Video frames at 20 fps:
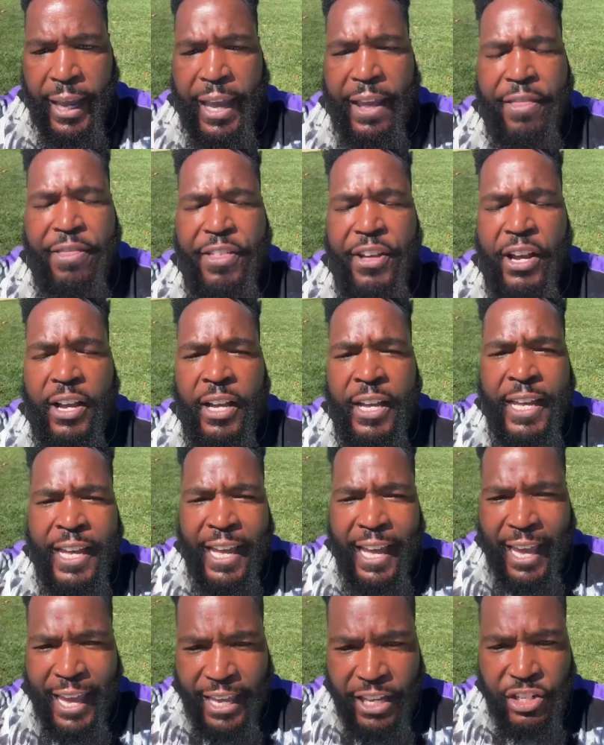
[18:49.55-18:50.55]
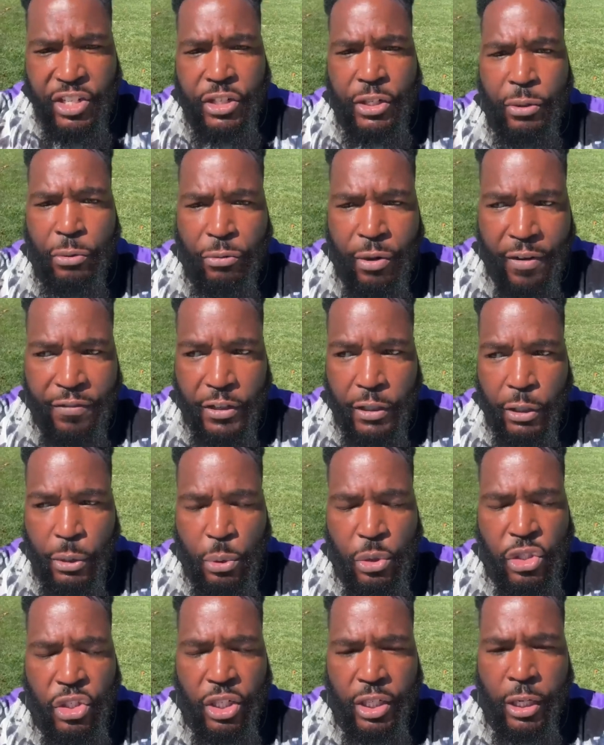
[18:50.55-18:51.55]
and the Haitian
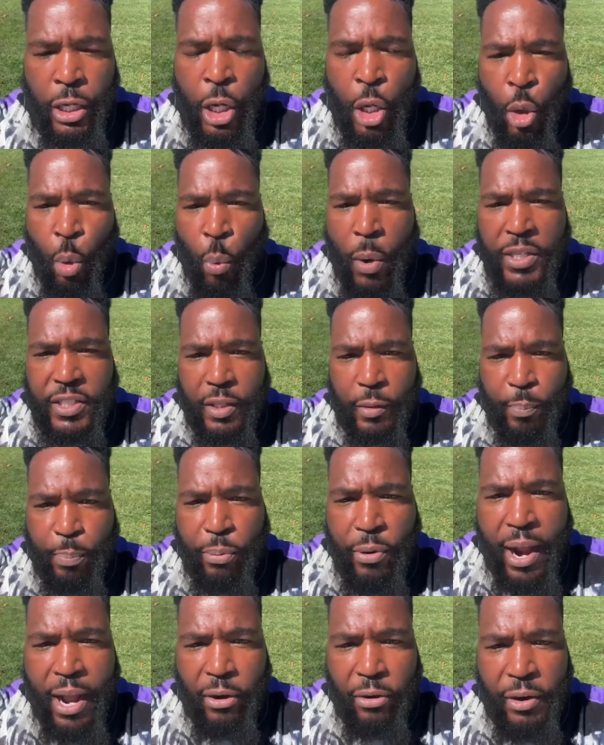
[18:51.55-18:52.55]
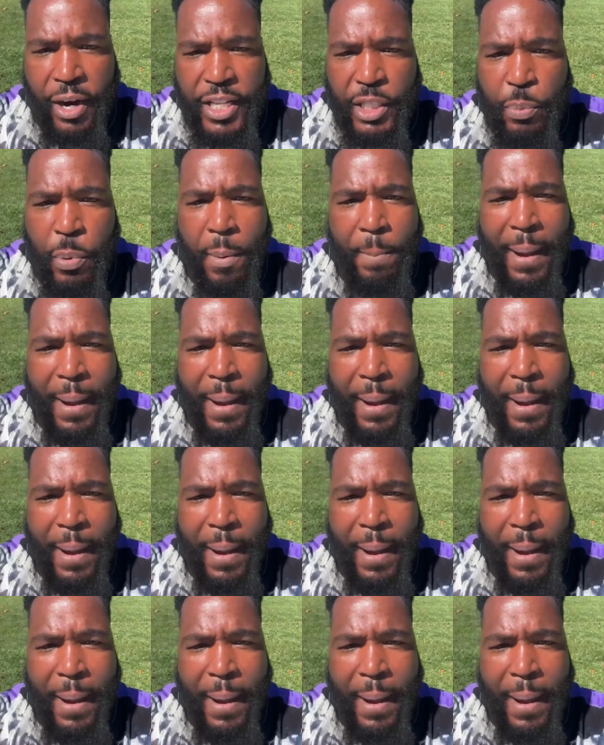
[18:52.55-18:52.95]
Revolution was in progress.